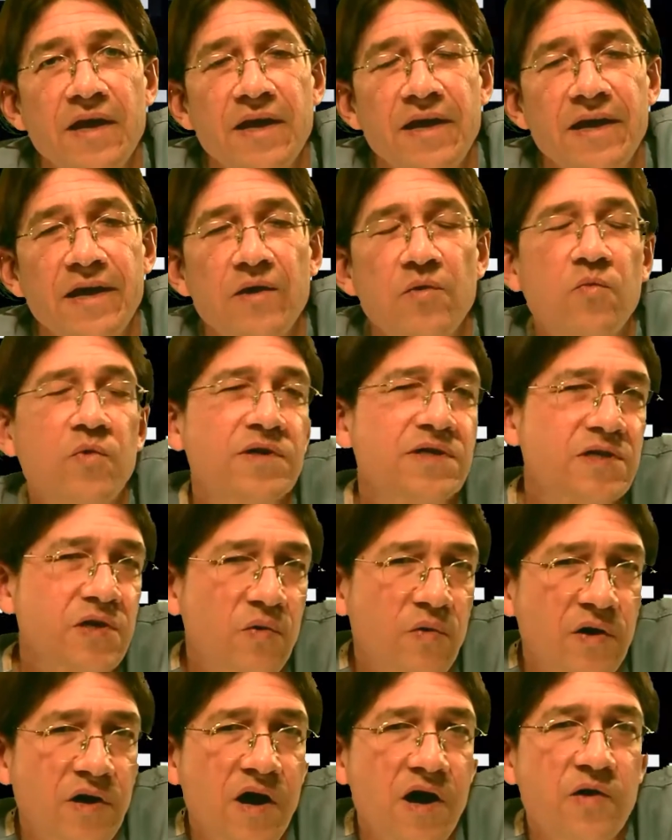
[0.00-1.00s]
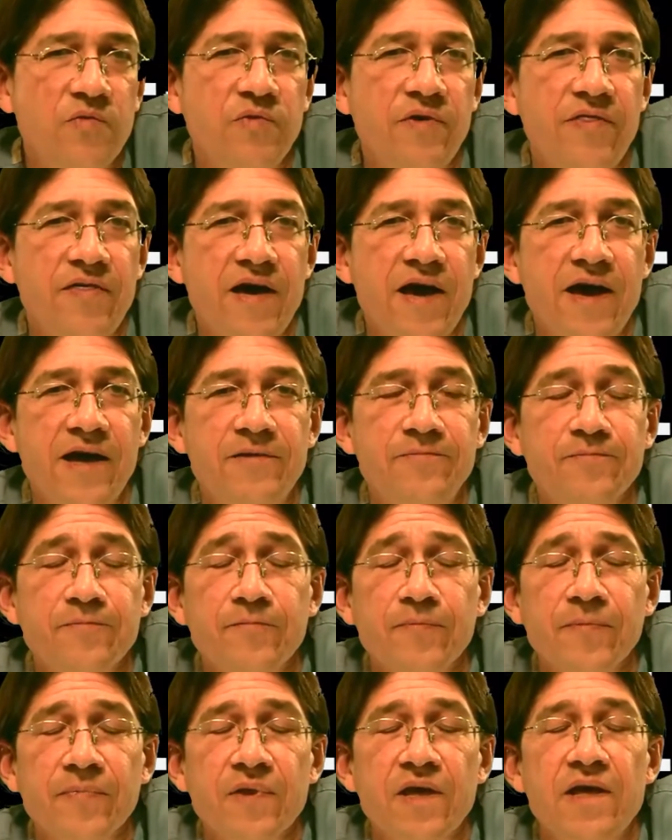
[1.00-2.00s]
And what's going on with that
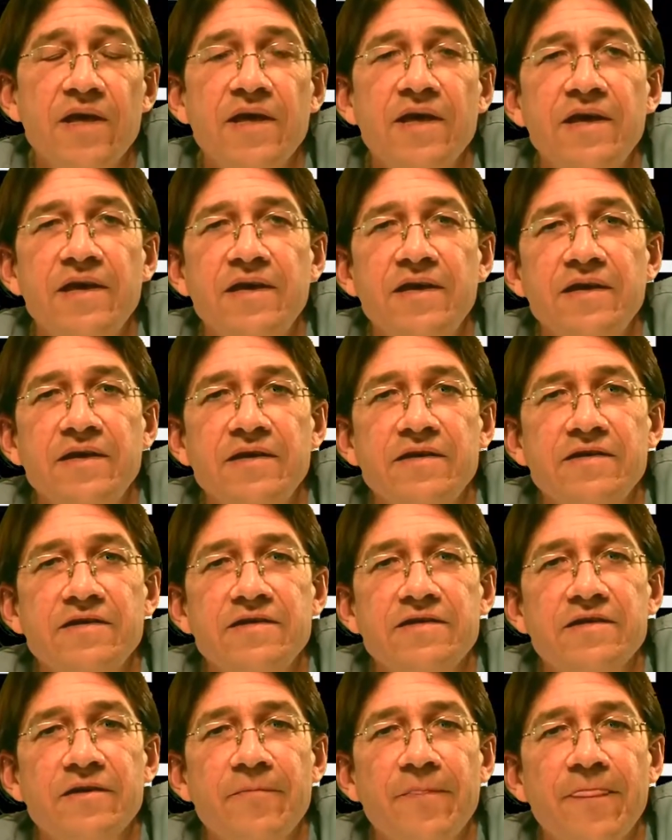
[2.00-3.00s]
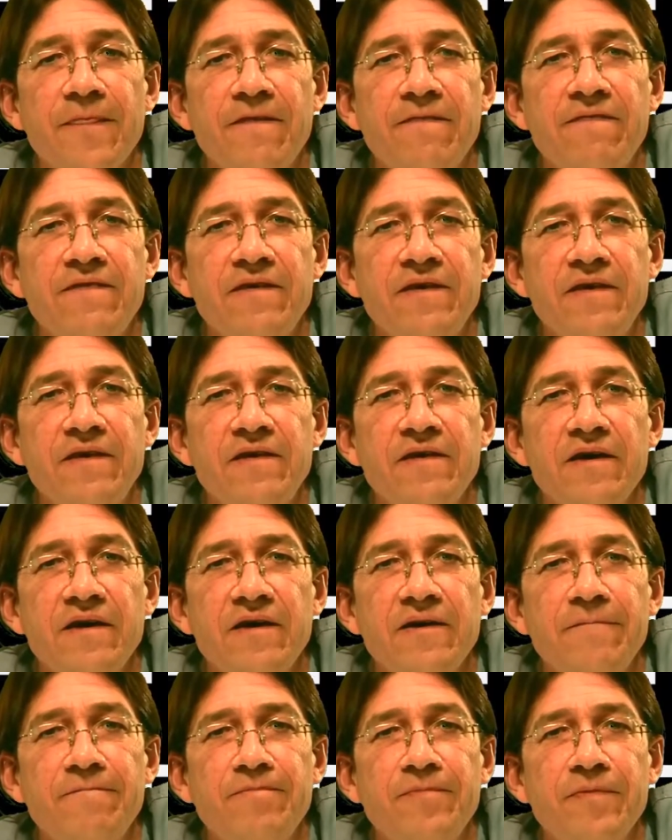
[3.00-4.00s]
is
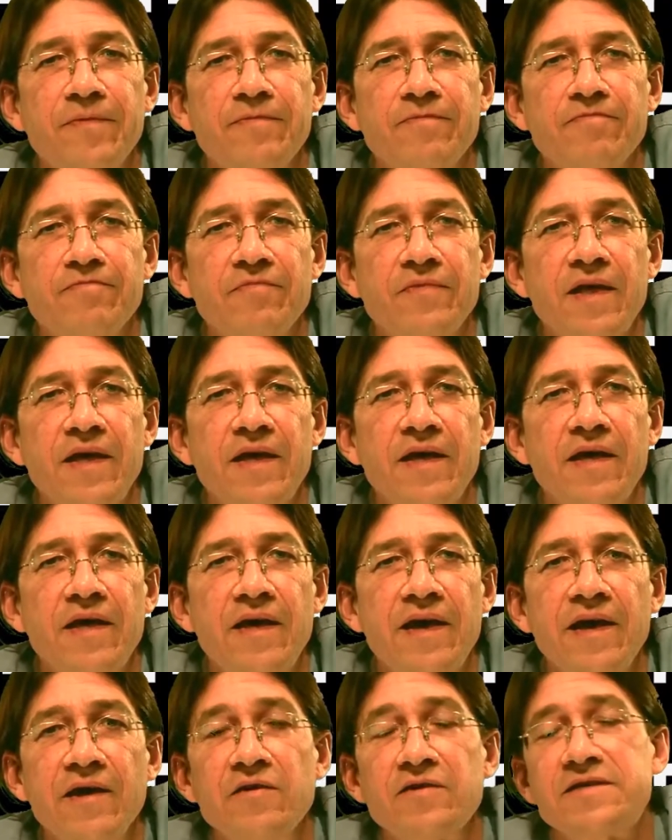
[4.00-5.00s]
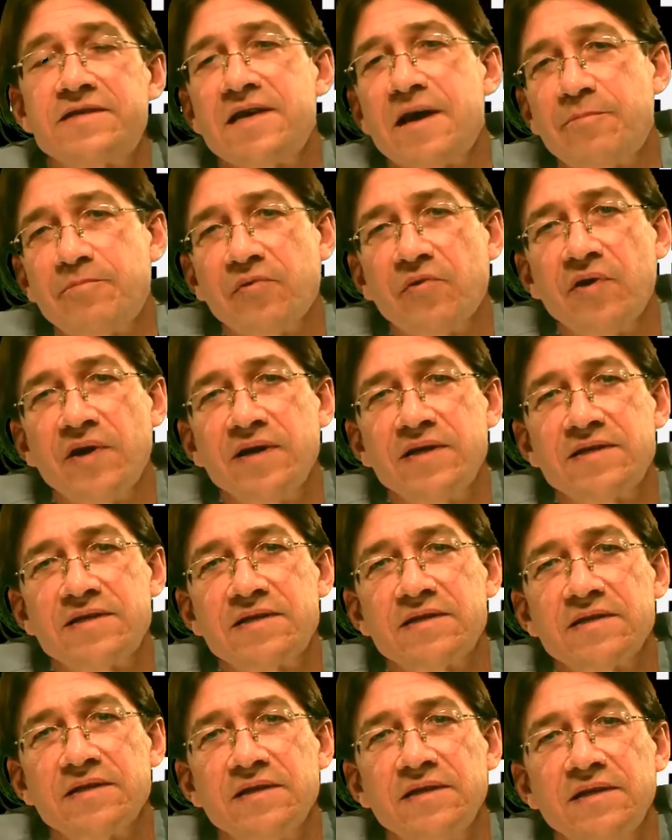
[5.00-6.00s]
the air
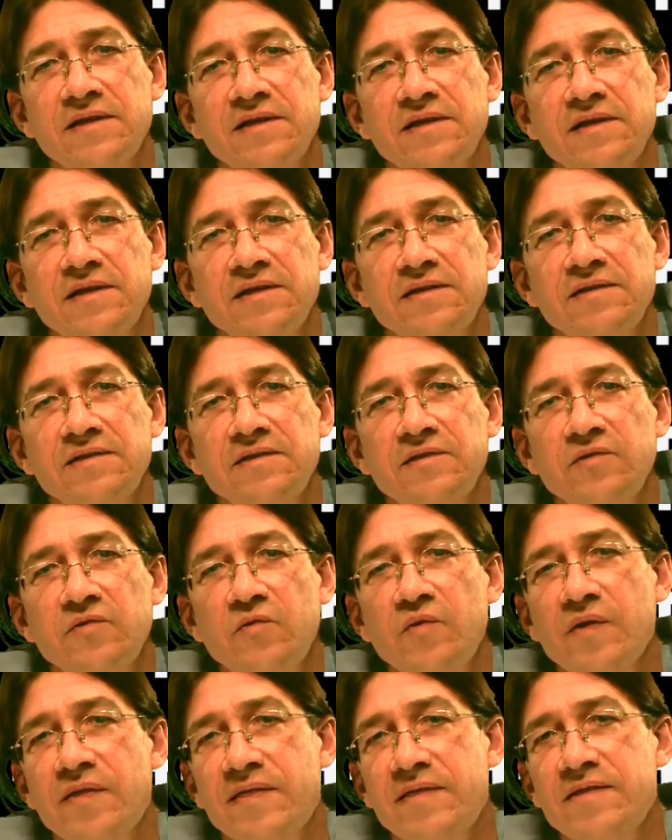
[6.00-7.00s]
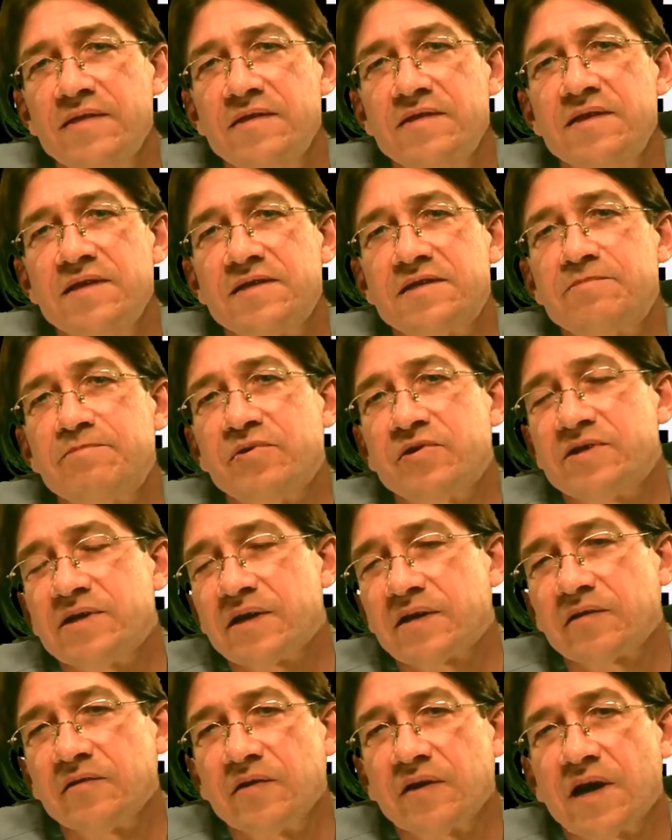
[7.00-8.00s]
separates with this
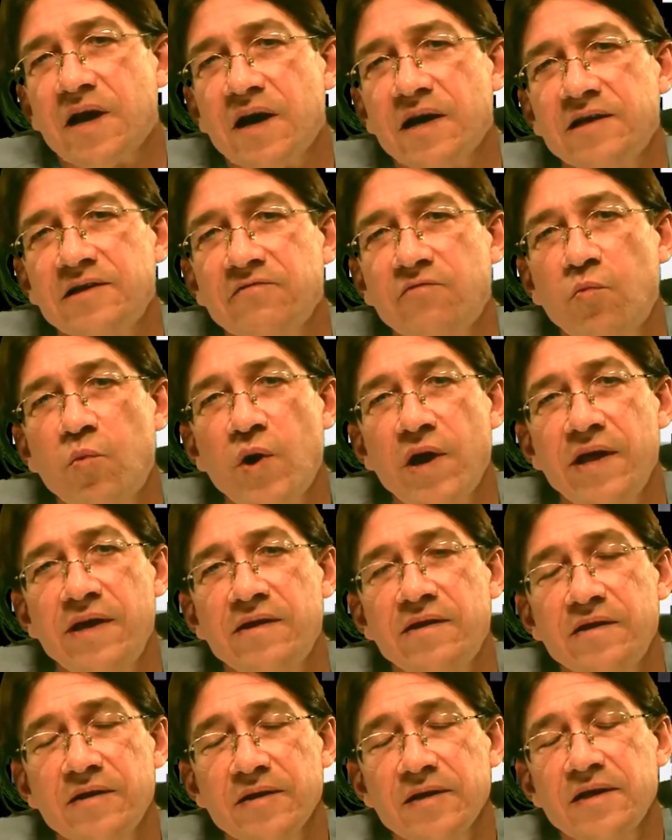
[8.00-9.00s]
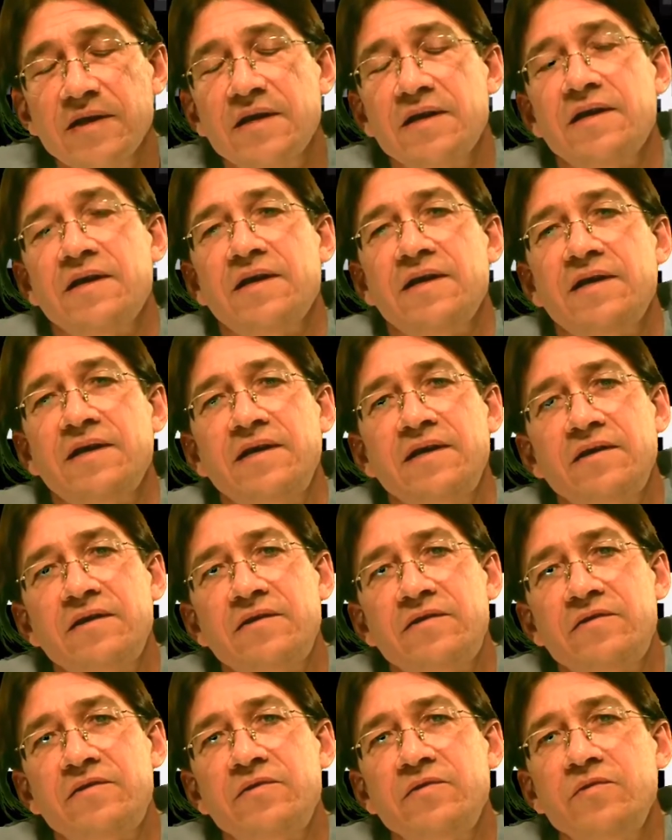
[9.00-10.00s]
particular kind of wind
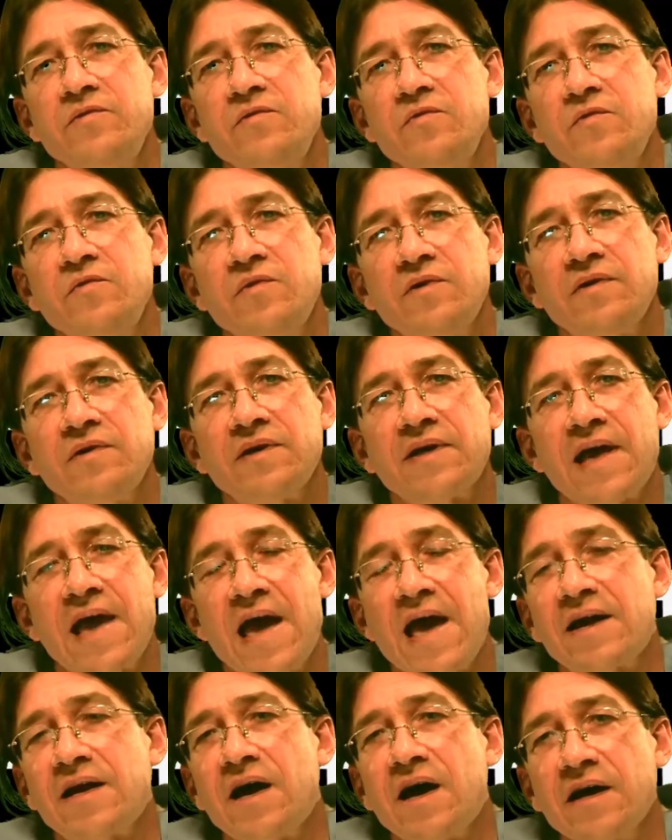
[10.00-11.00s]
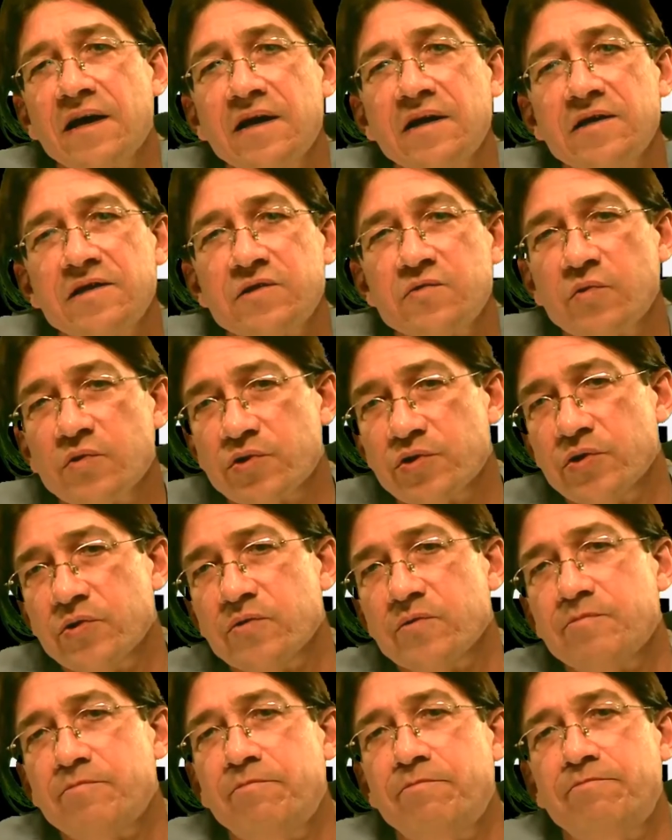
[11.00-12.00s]
into cations, which
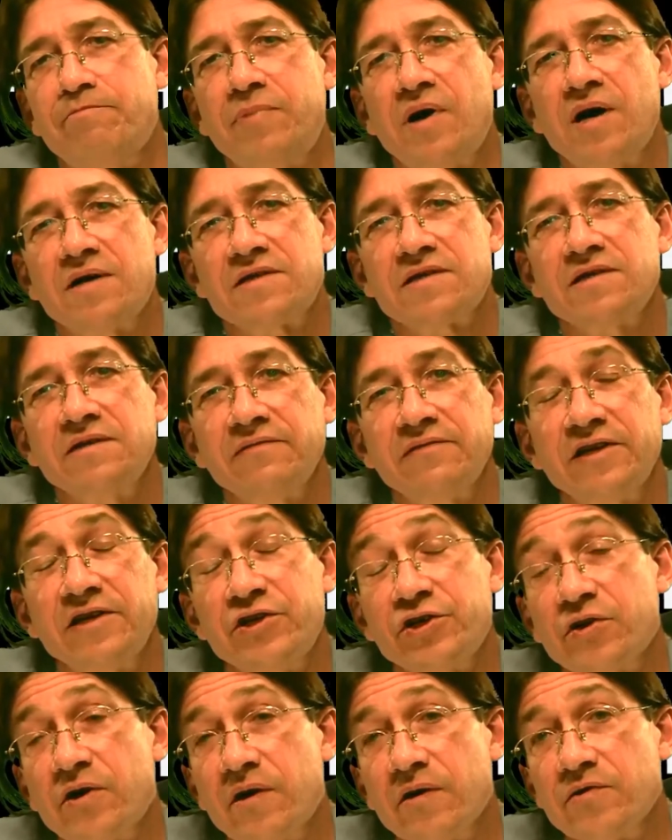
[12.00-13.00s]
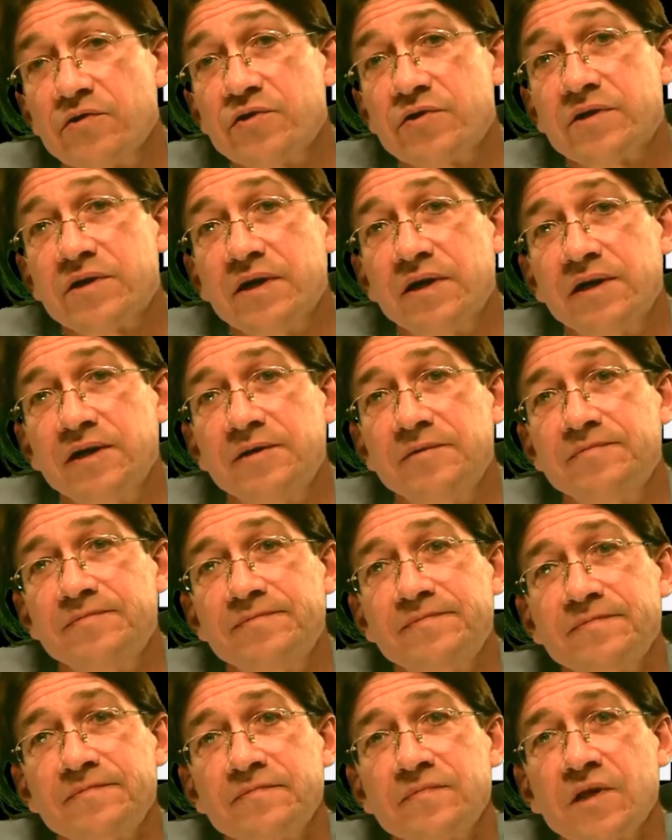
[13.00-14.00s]
are positively charged
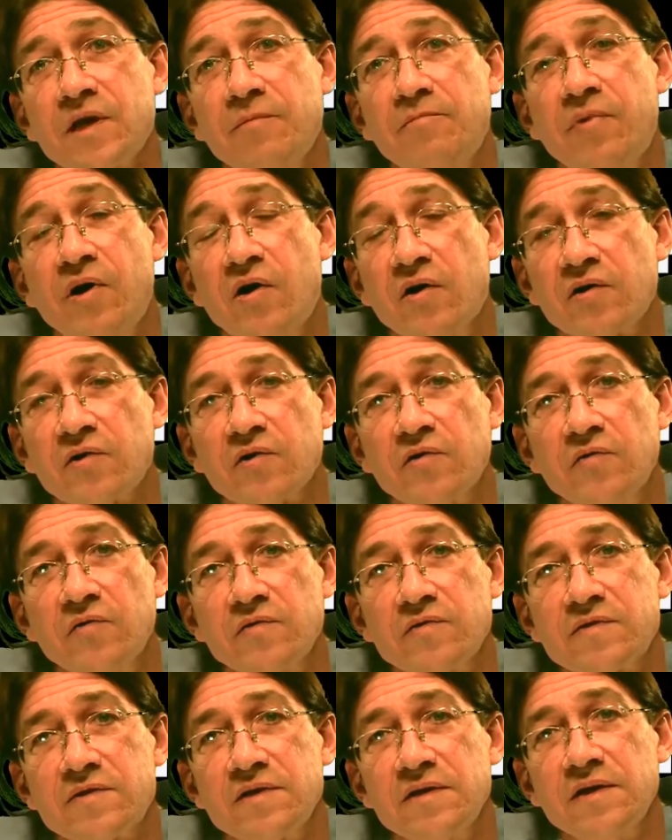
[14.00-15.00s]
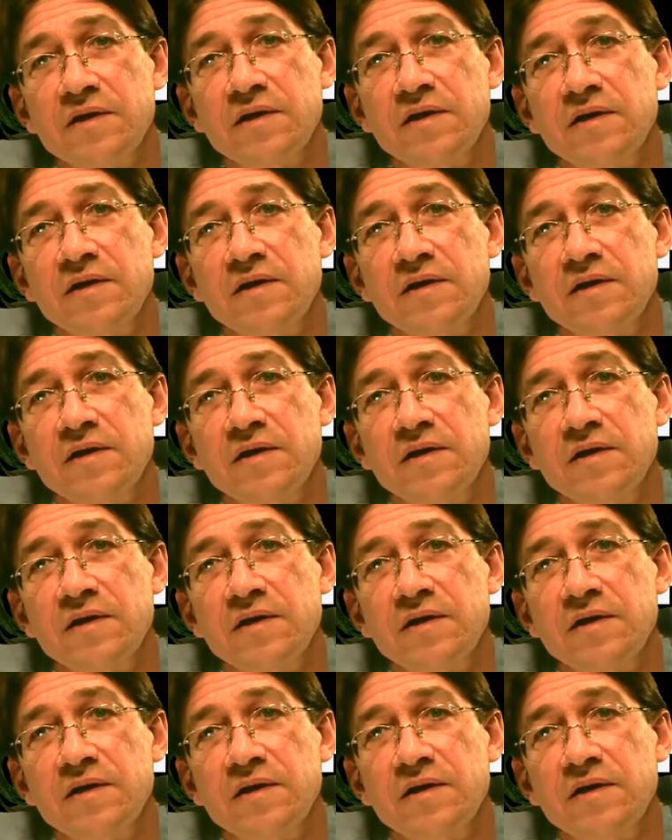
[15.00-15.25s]
particles,